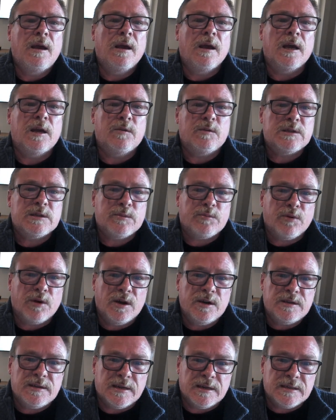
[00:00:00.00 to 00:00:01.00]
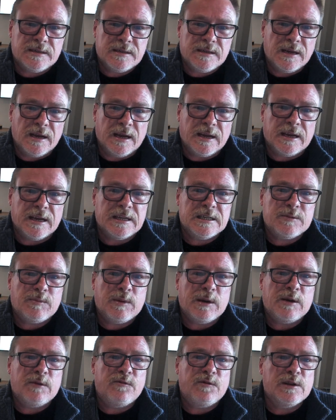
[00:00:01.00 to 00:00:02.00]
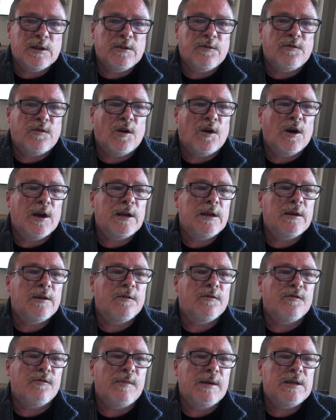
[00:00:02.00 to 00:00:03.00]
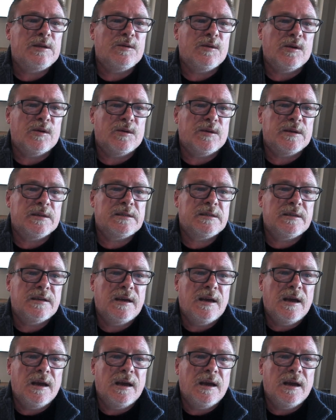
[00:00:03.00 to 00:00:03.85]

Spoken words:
It was a protest against being vilified for mental illness